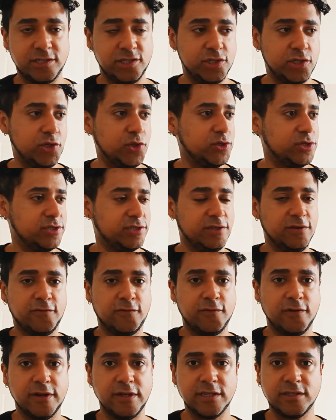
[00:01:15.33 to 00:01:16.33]
She uses
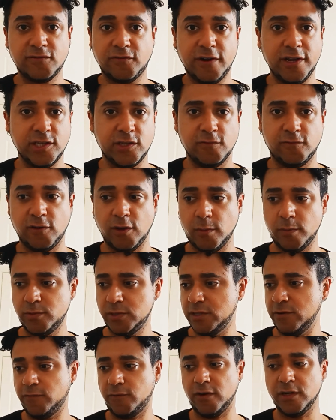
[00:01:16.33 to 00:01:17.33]
different phrasal
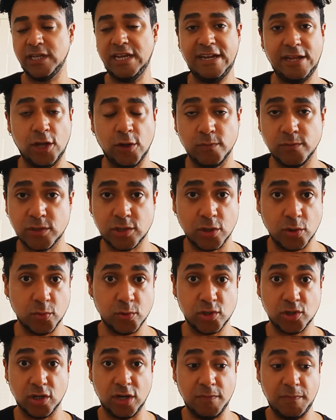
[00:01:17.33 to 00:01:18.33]
verbs, different idioms, so
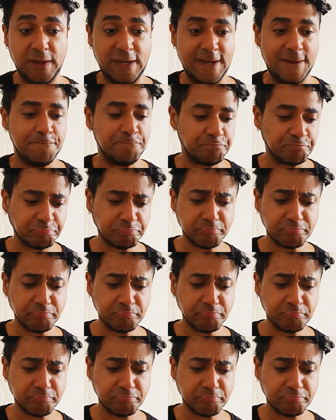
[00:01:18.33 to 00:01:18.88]
it's gonna be